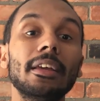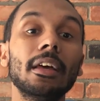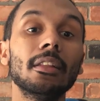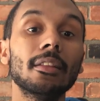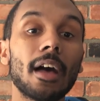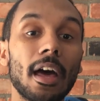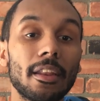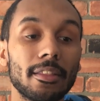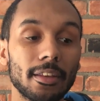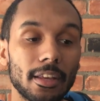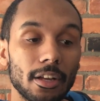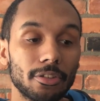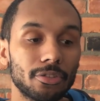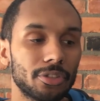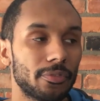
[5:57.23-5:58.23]
A lot of the
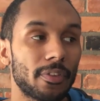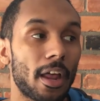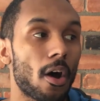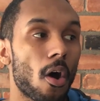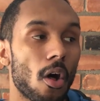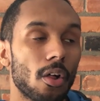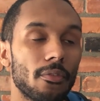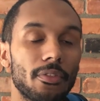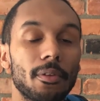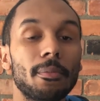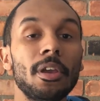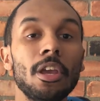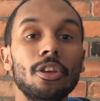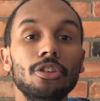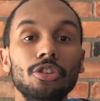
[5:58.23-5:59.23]
characters, if not all of them,
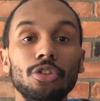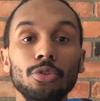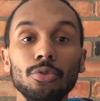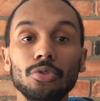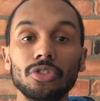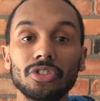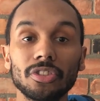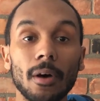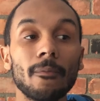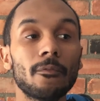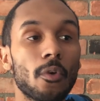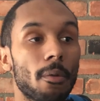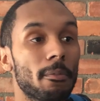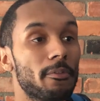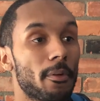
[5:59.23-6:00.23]
use some
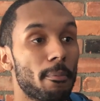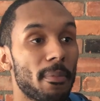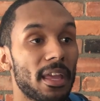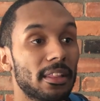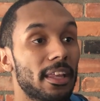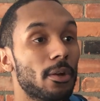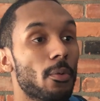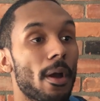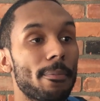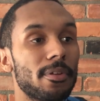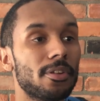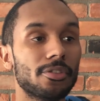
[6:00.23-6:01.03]
form of a melee weapon,